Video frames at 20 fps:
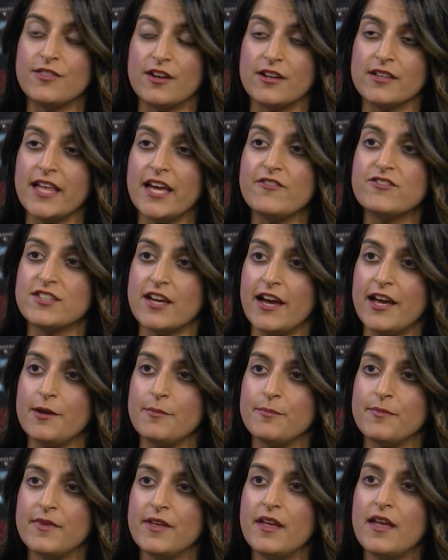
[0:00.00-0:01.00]
in their
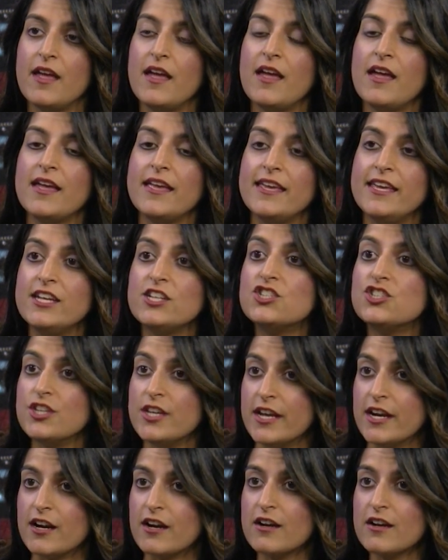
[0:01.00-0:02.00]
lifetime. Each
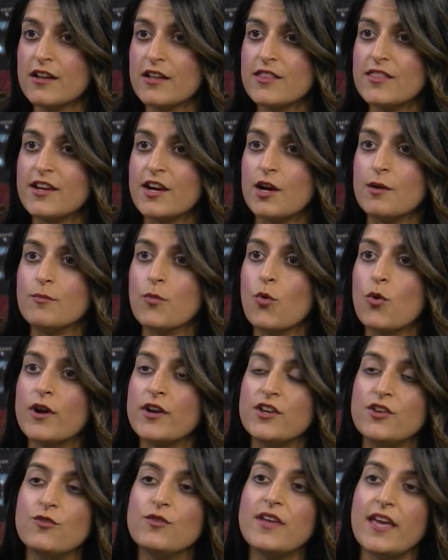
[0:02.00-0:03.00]
year, there are more
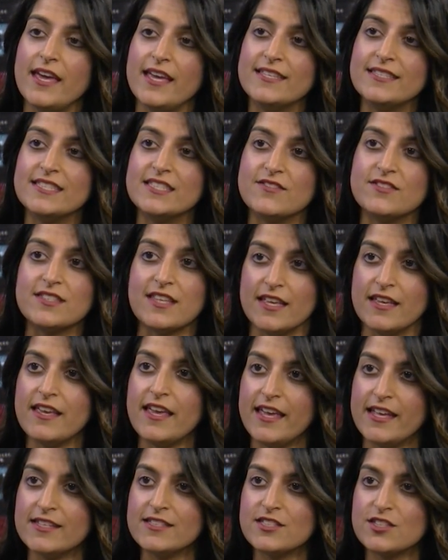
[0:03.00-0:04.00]
new cases of skin
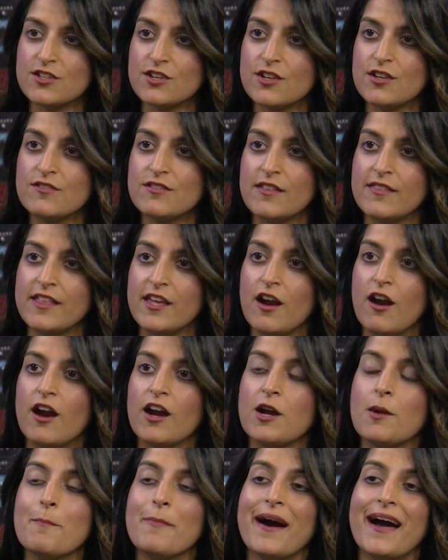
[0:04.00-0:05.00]
cancer than there
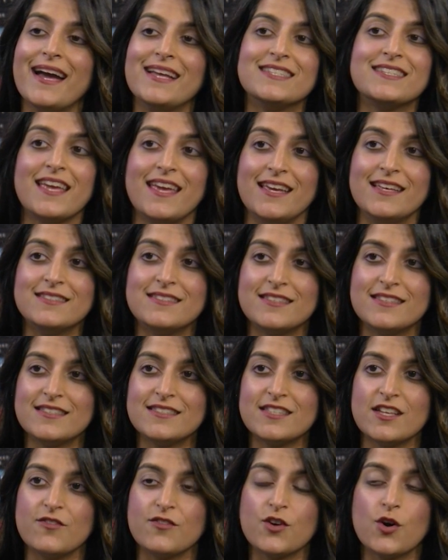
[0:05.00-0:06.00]
are combined
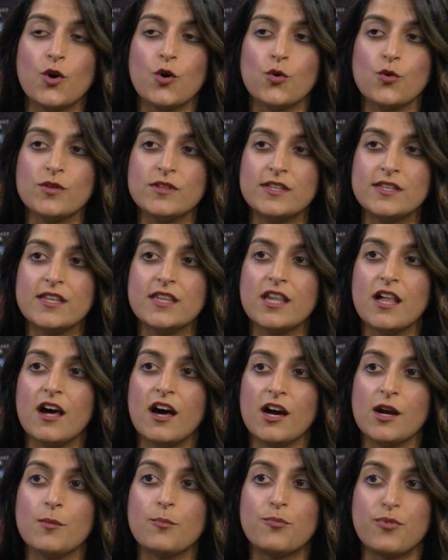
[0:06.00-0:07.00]
cases of colon,
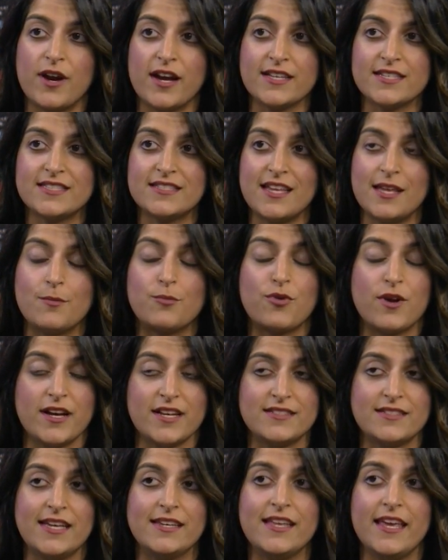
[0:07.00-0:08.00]
lung, breast, and
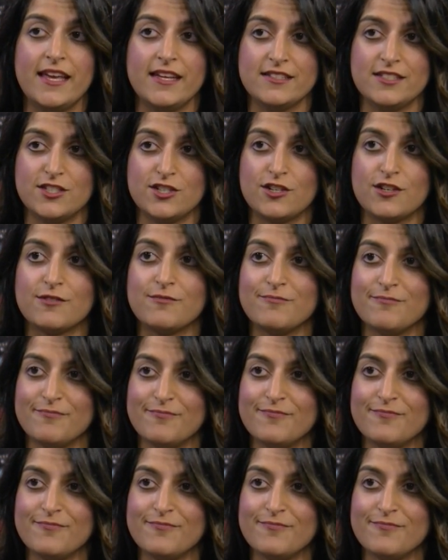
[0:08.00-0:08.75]
prostate cancer.